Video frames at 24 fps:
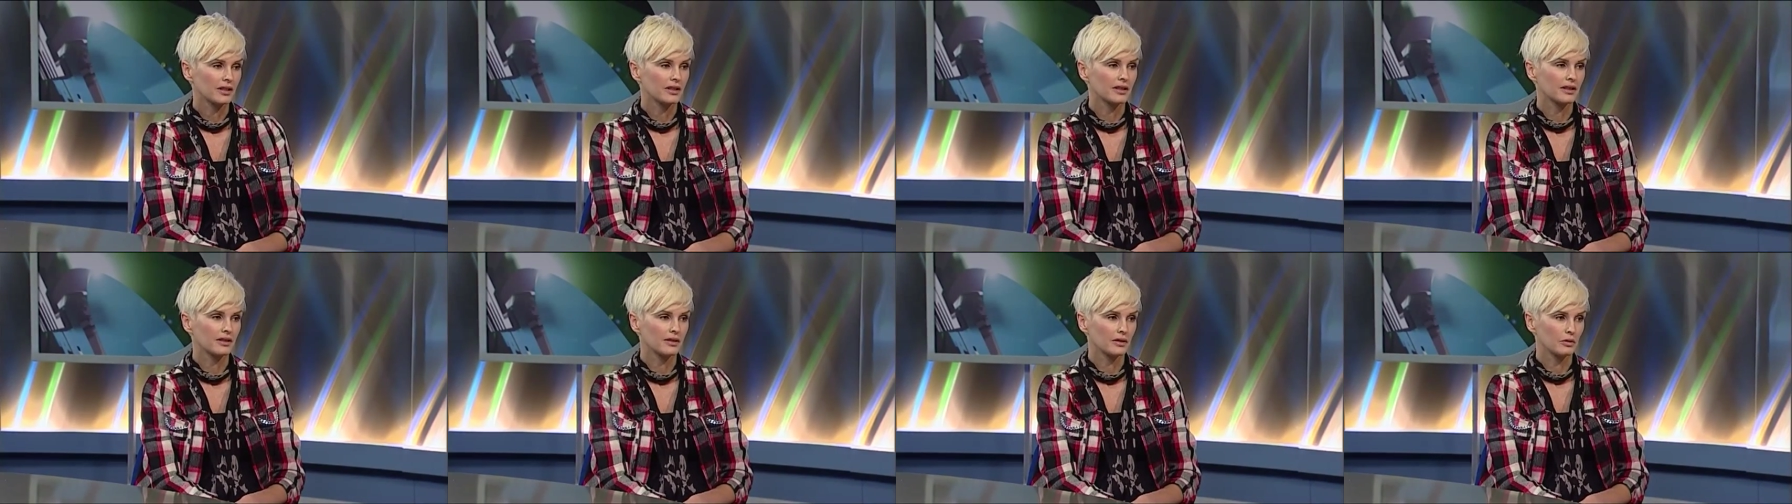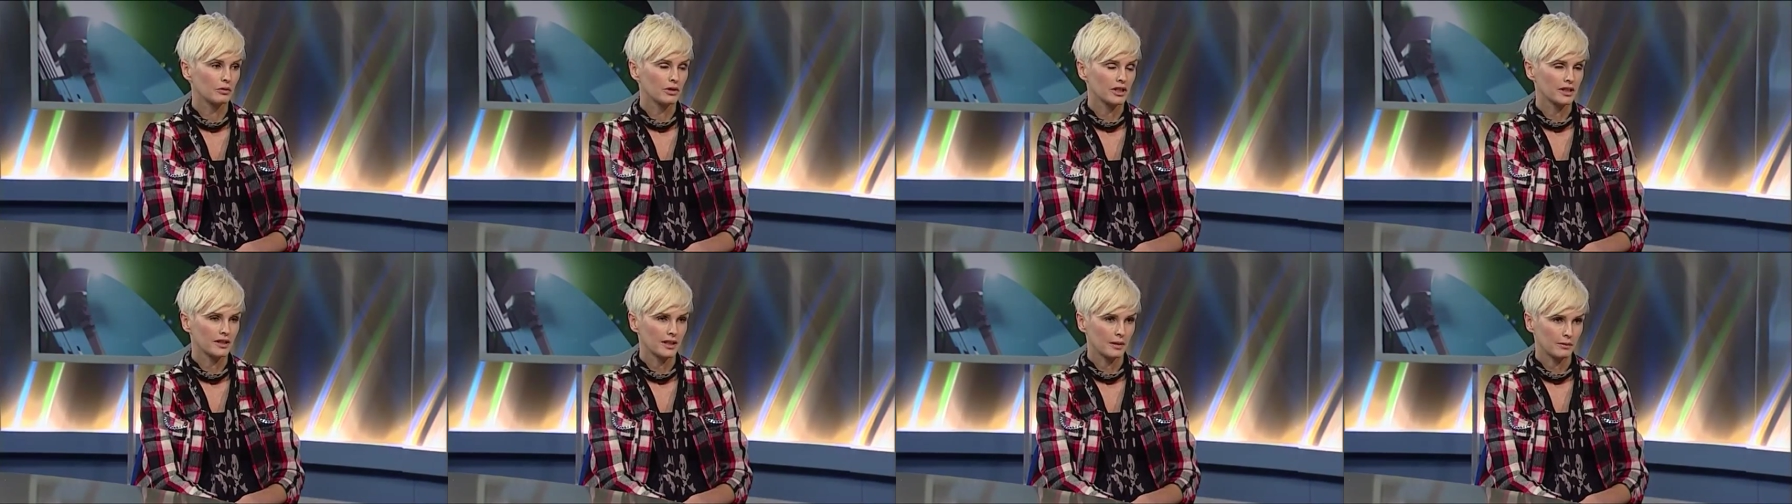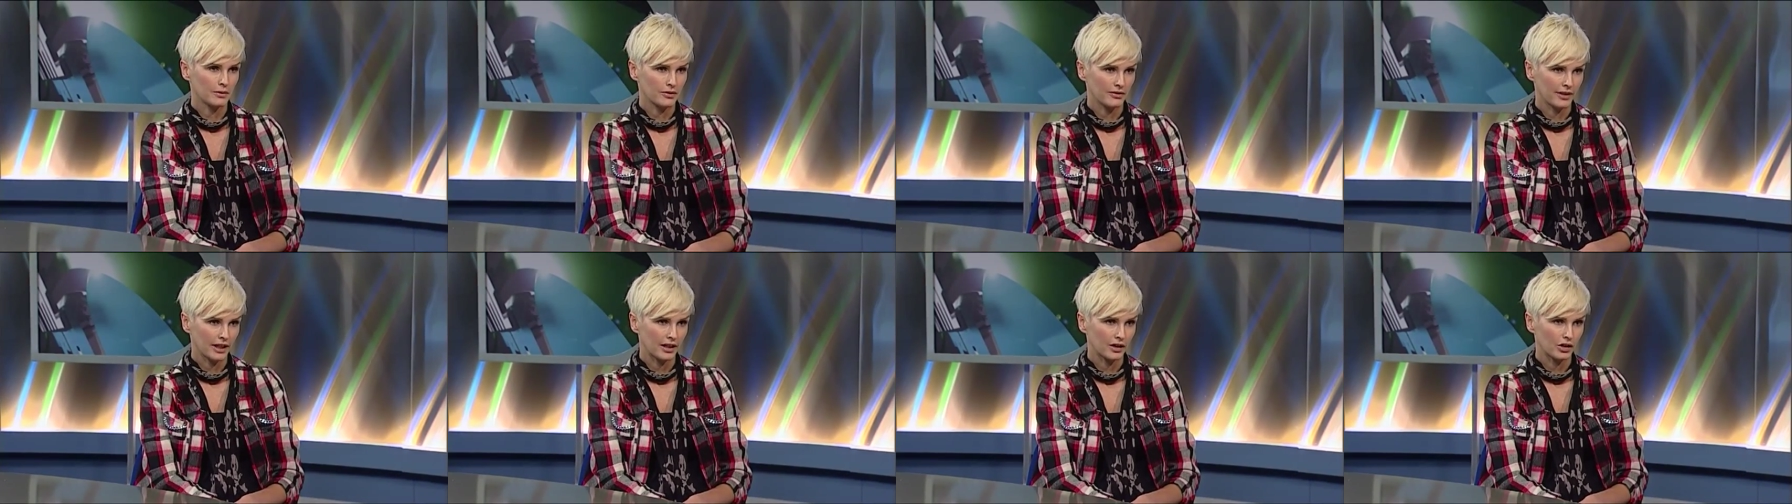into Miss
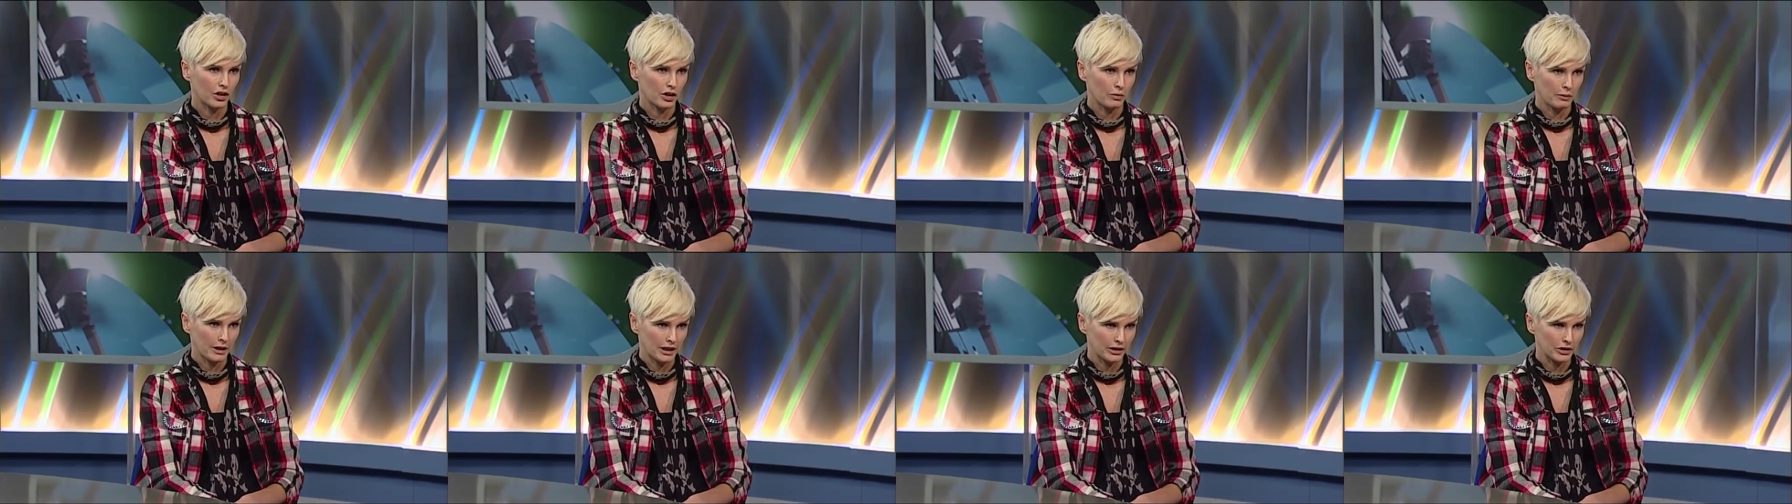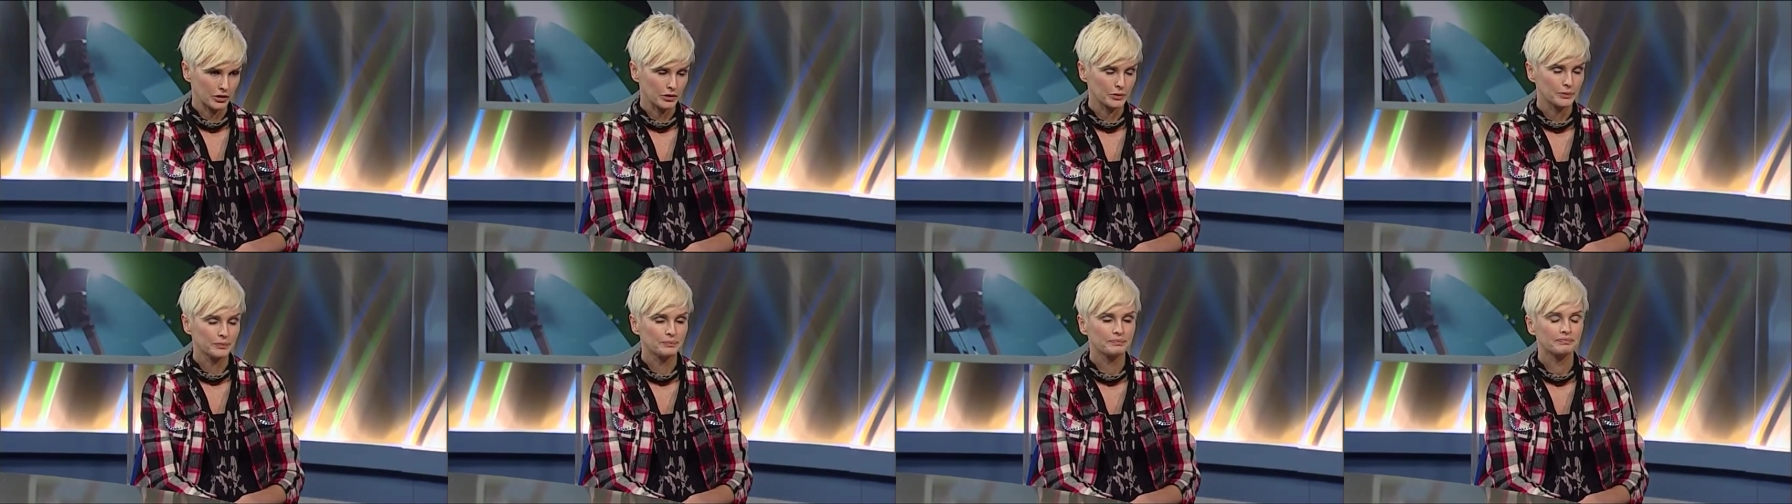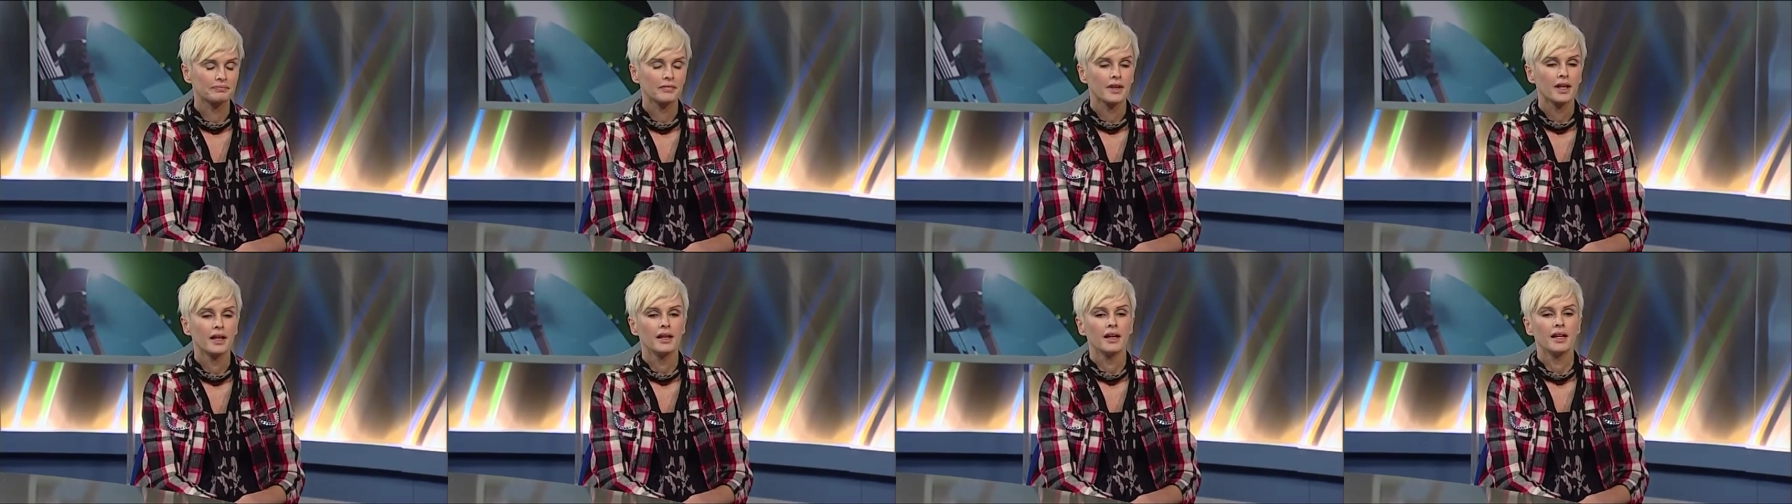Thames Valley Coromandel.
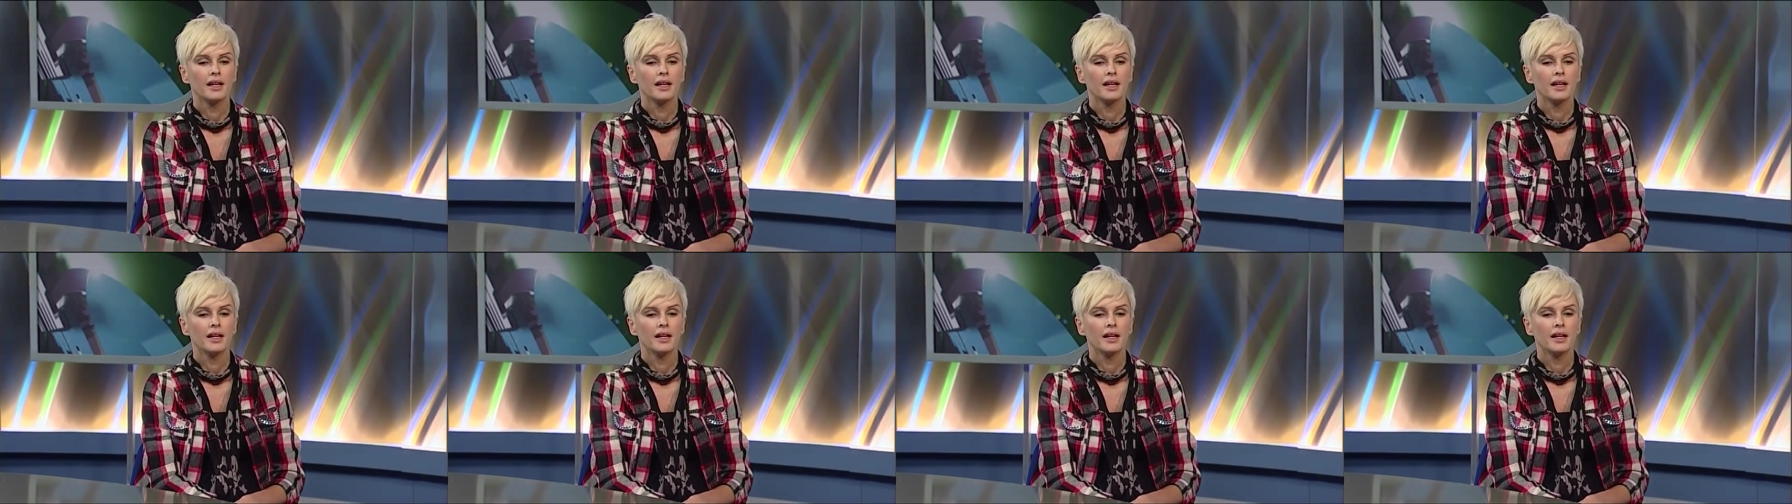Right.